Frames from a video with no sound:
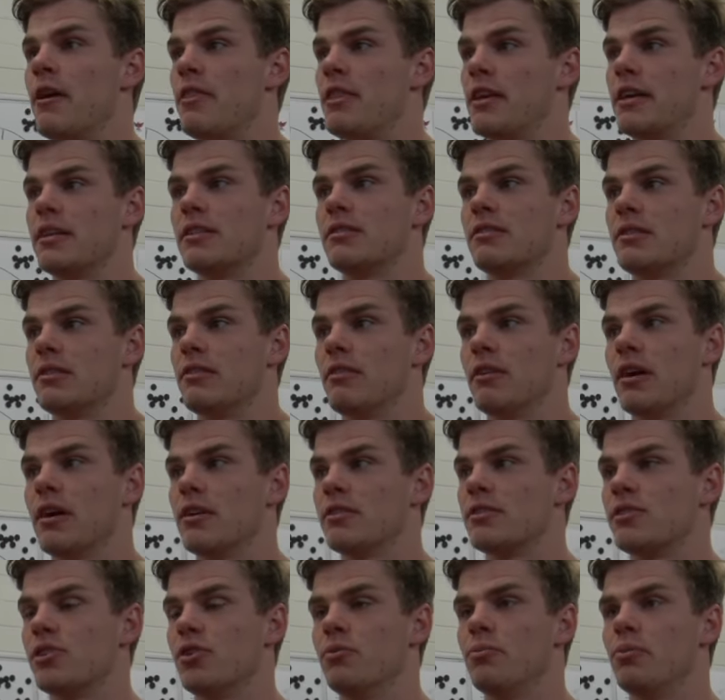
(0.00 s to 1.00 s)
I think it's
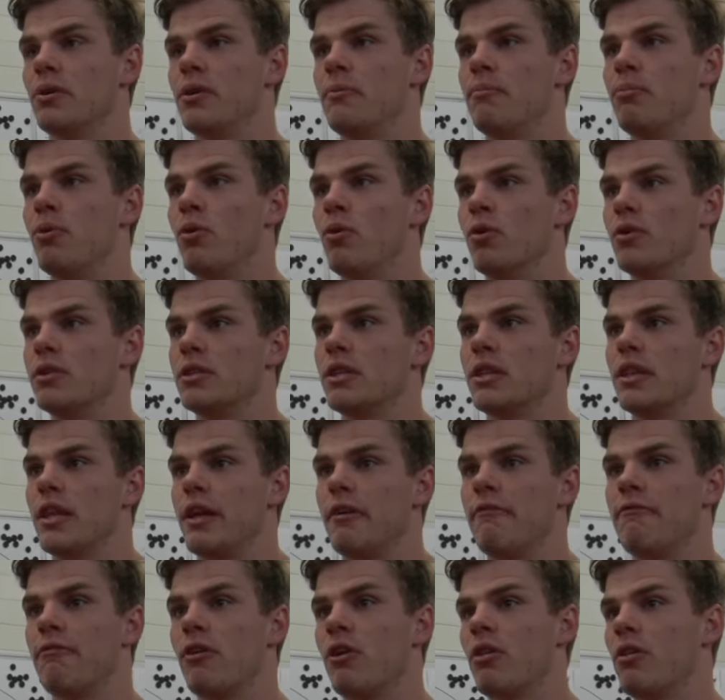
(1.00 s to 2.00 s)
uh, super important to
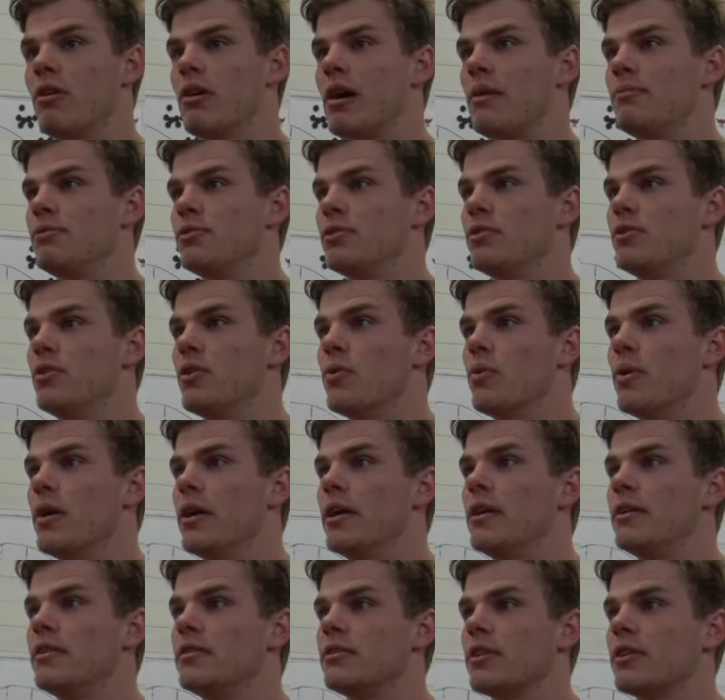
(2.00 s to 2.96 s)
then follow up during the week.